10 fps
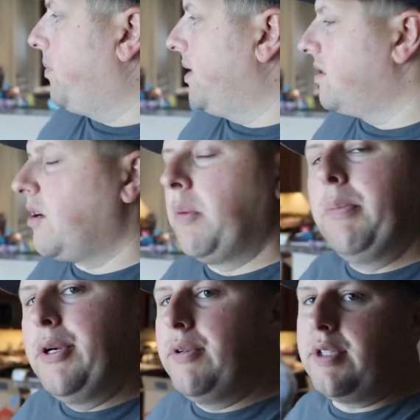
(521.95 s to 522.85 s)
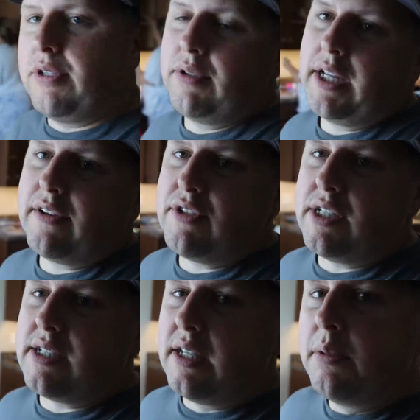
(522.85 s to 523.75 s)
Depends on her mood too. Like if
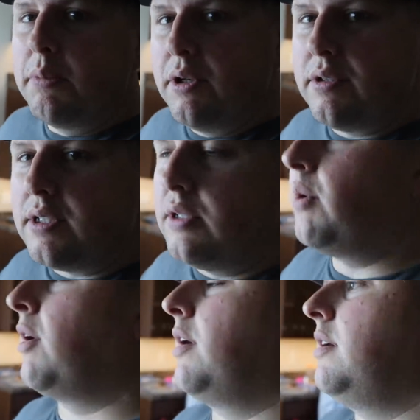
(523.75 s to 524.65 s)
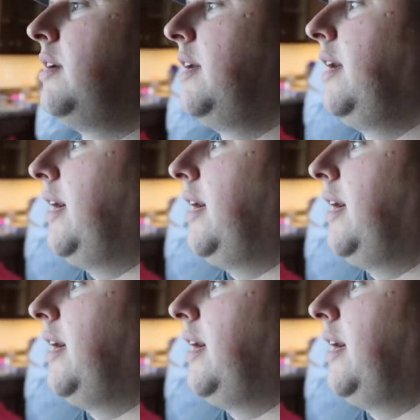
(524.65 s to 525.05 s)
she's in the mood to do art